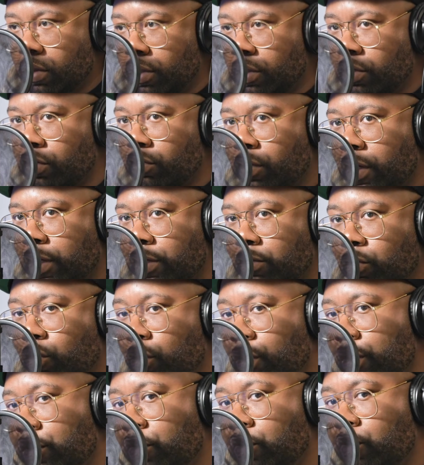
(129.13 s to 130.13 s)
And
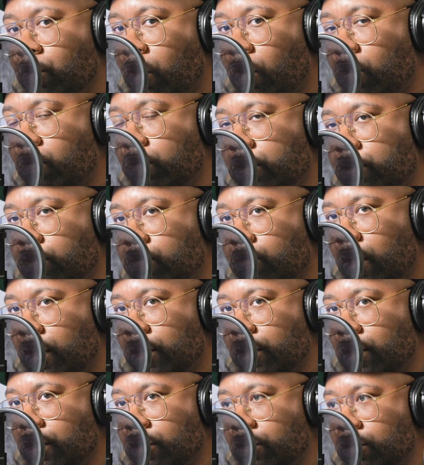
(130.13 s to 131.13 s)
they're always
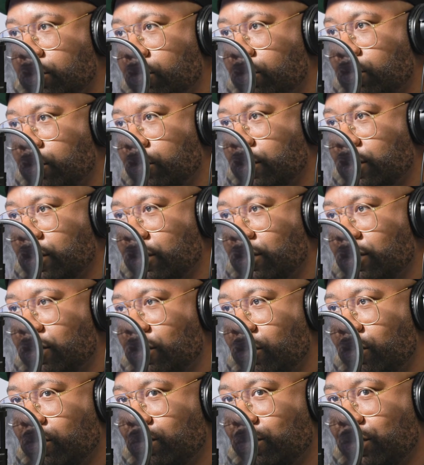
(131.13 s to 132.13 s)
right next door
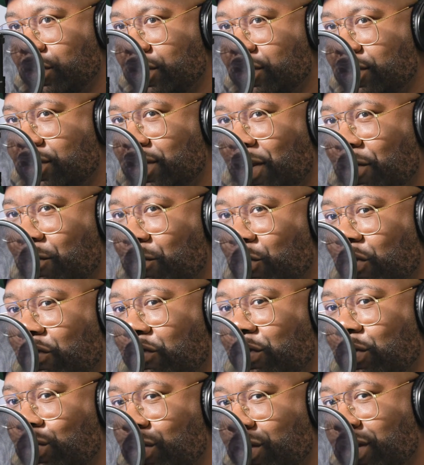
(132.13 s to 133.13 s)
to places that are more
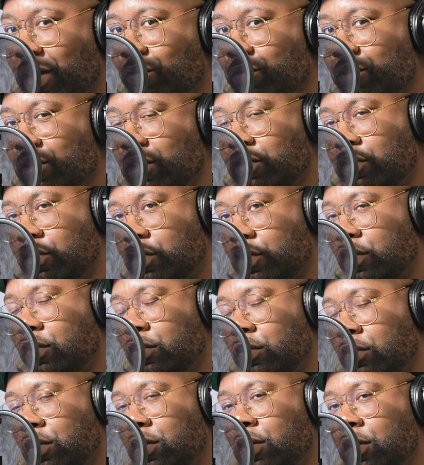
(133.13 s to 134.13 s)
affluent. That was the
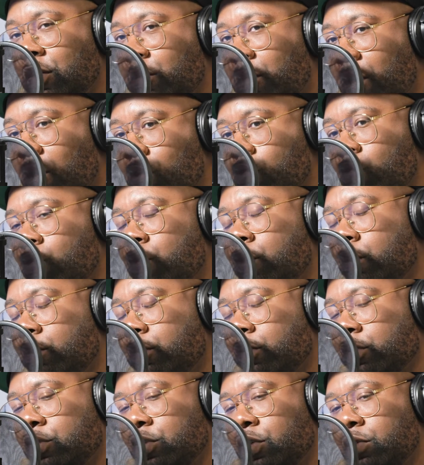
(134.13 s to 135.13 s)
interesting thing about growing
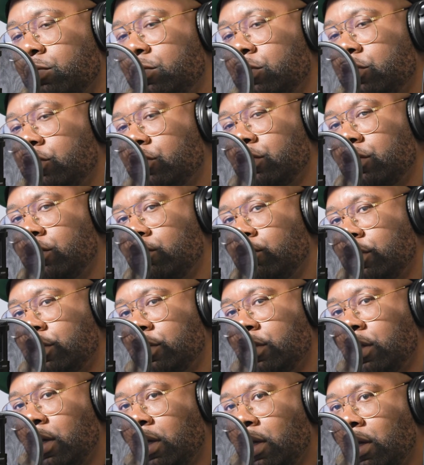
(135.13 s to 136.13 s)
up on Sherman Street,
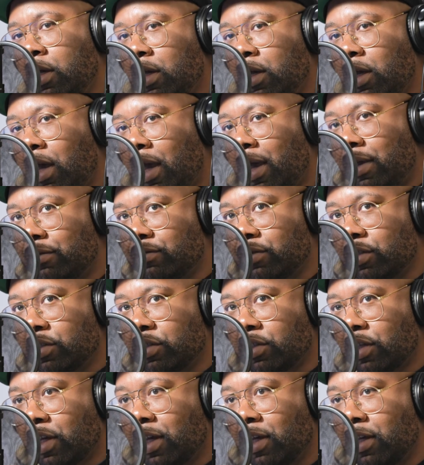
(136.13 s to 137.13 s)
which I have to
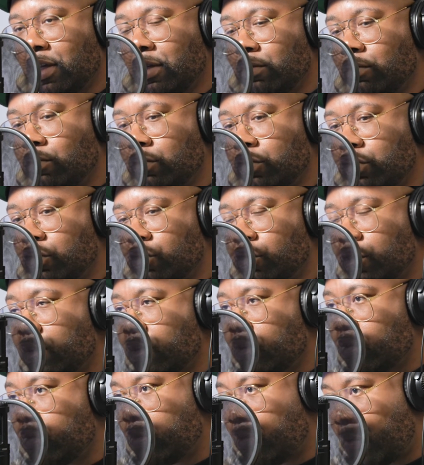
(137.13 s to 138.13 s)
say was
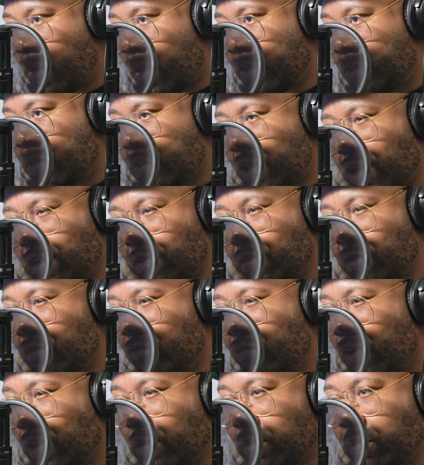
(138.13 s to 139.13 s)
critical in my entire
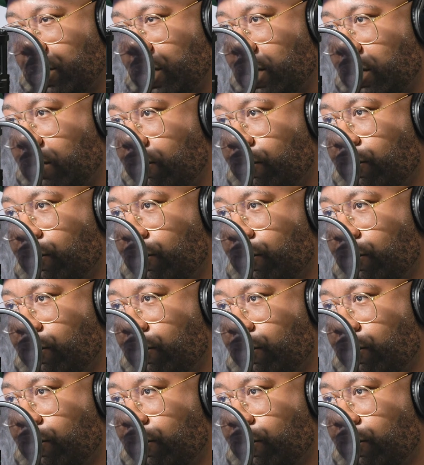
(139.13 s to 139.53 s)
development and